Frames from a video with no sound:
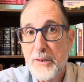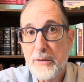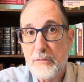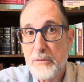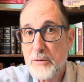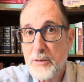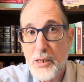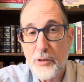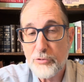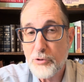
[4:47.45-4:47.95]

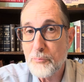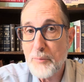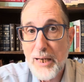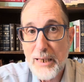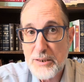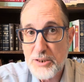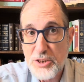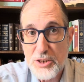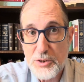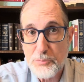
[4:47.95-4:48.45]
Never
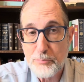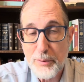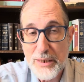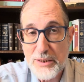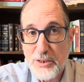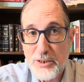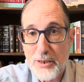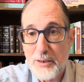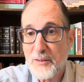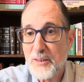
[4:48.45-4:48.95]
mind just
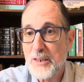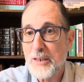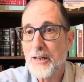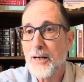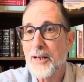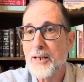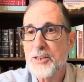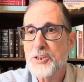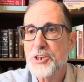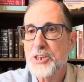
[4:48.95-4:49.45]
basic
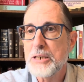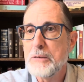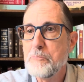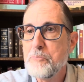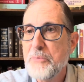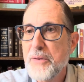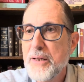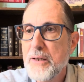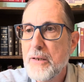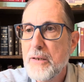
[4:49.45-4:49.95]
theology.
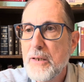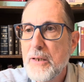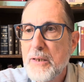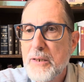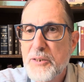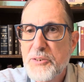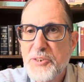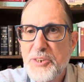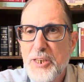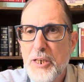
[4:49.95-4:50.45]

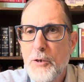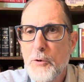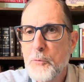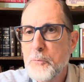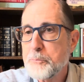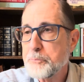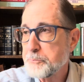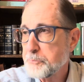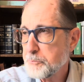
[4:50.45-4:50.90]
So